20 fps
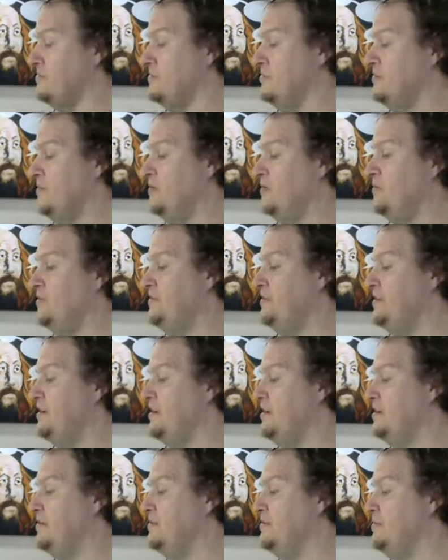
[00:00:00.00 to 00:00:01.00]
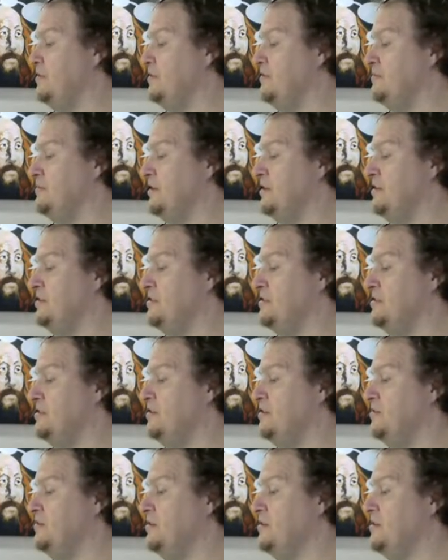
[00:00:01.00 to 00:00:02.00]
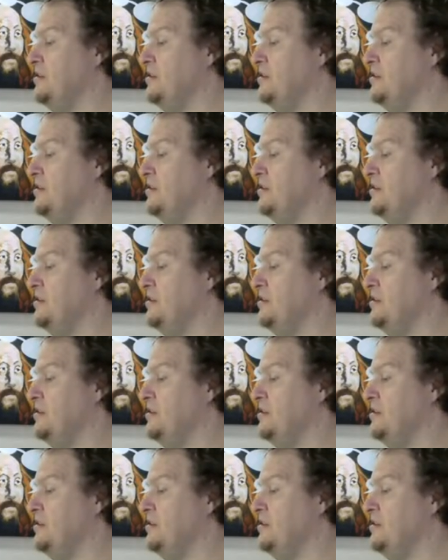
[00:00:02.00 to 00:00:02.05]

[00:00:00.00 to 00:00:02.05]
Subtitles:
But we've done it. We've managed to do it.